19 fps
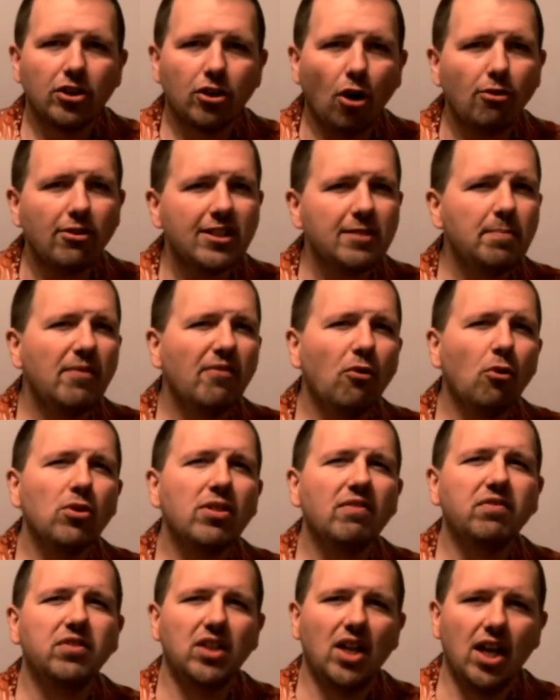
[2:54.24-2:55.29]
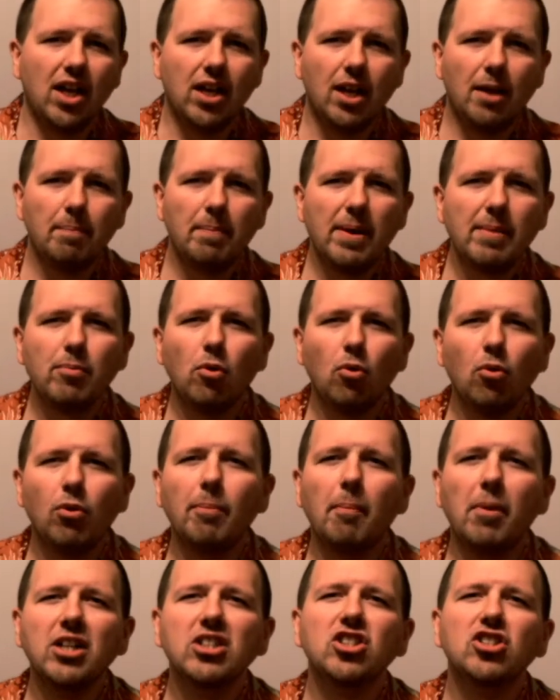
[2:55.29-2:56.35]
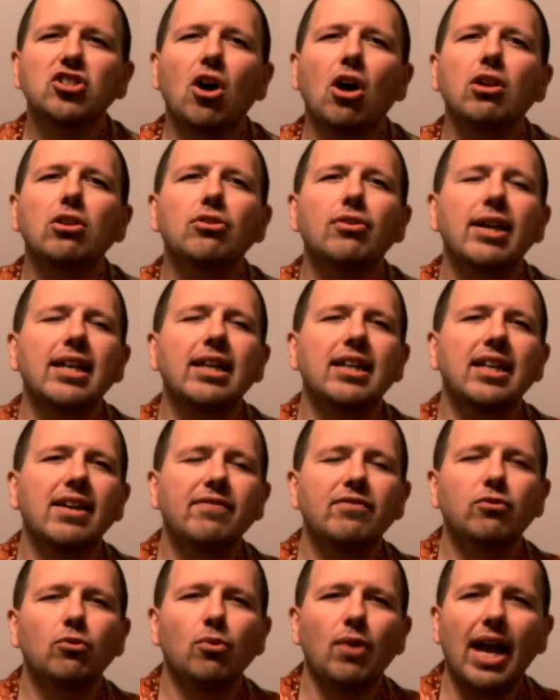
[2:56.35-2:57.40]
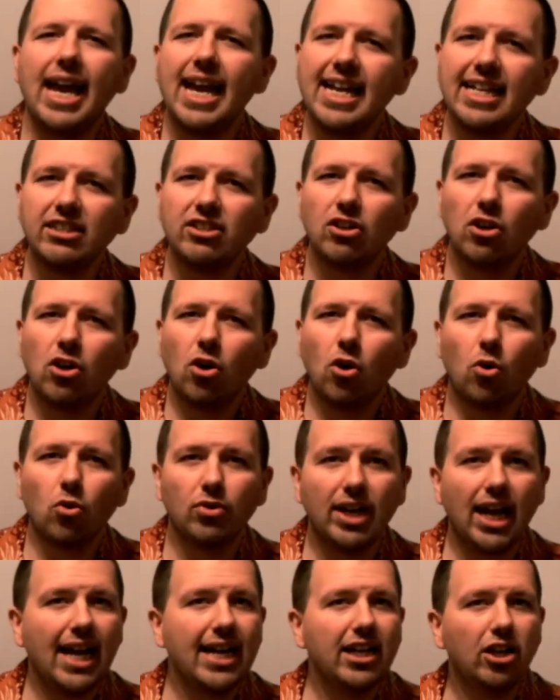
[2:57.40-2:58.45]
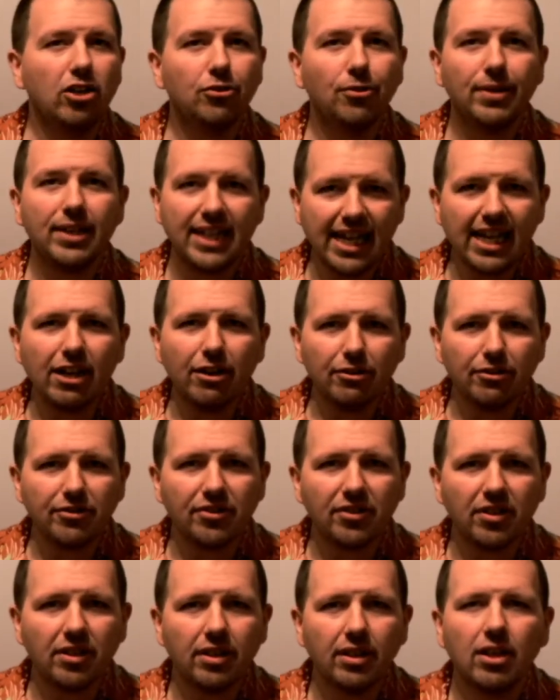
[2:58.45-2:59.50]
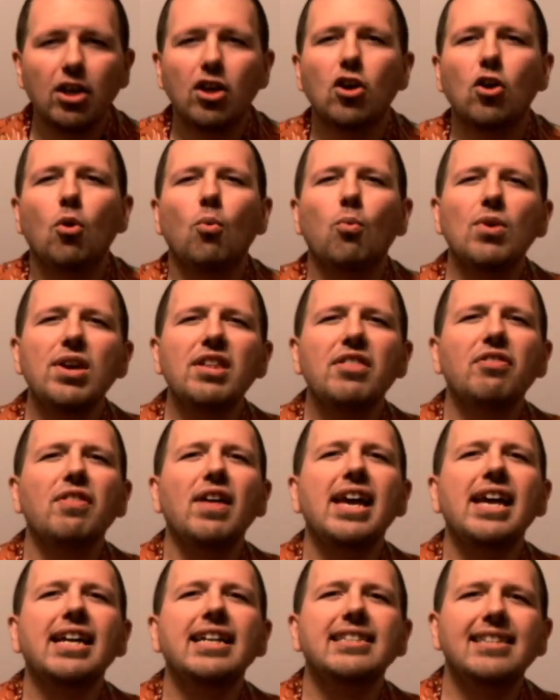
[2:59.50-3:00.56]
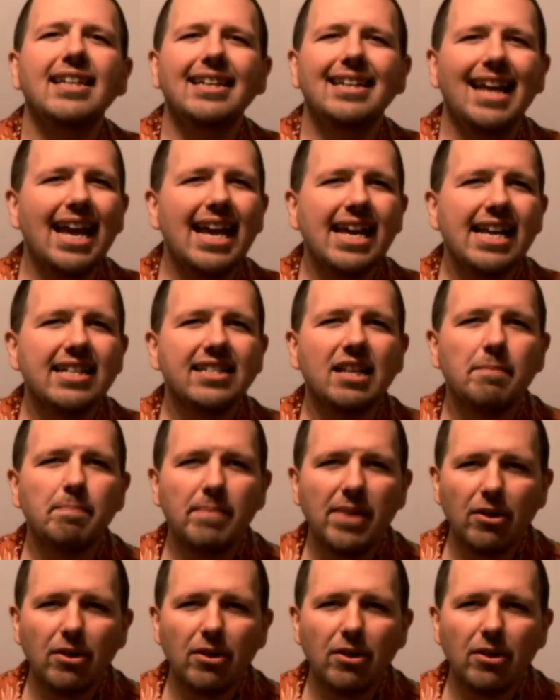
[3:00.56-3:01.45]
Notice before the flood, people were much taller and lived for eight or 900 years. We think today is a